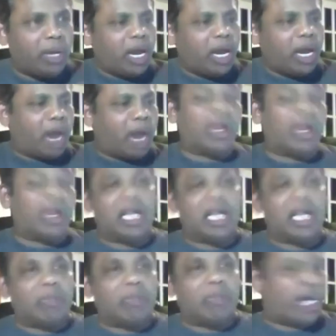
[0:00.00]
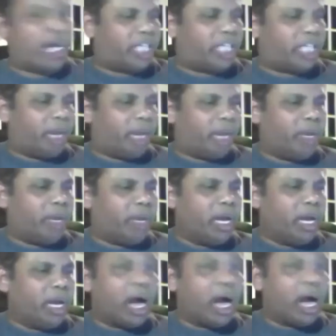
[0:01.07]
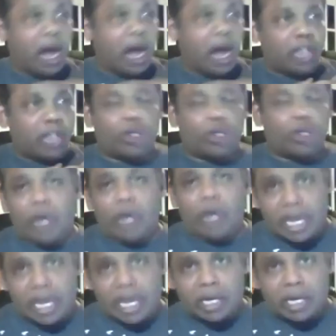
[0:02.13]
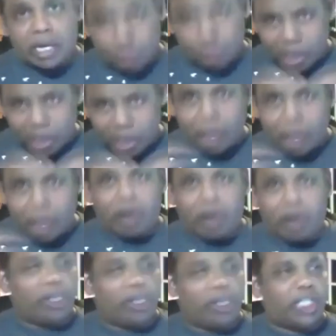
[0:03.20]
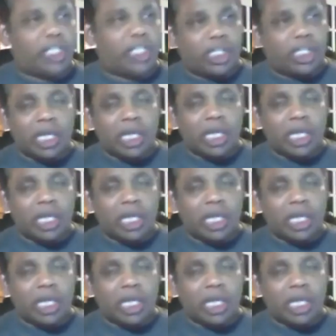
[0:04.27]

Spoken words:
I will ask my team to do a little bit of research.